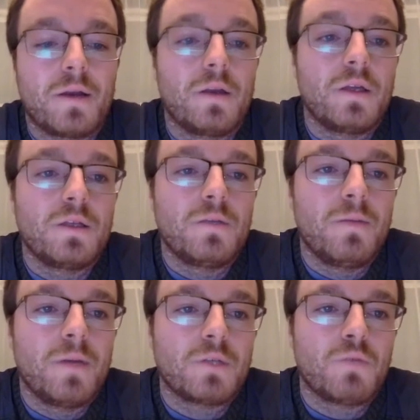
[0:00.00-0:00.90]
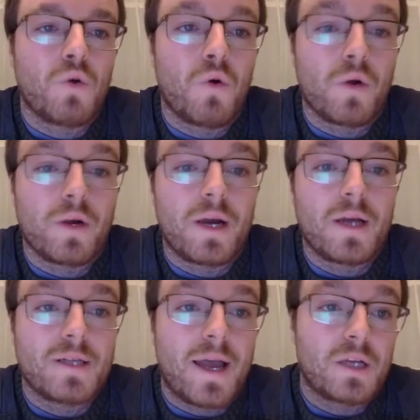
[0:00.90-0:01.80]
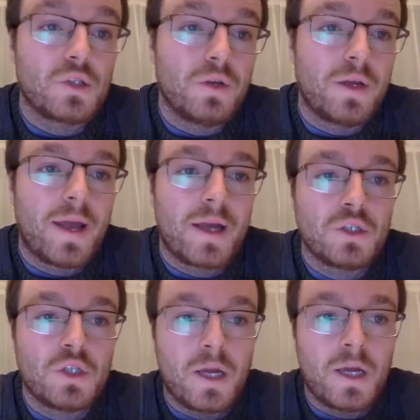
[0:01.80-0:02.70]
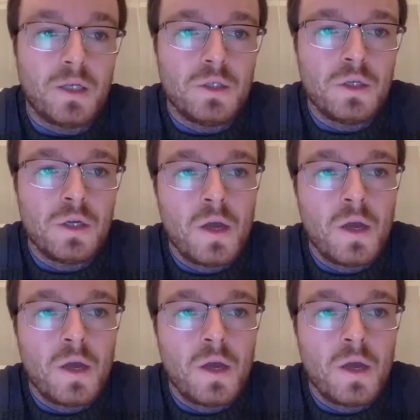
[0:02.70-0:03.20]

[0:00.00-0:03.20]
It needs to be much more organized to actually enact change.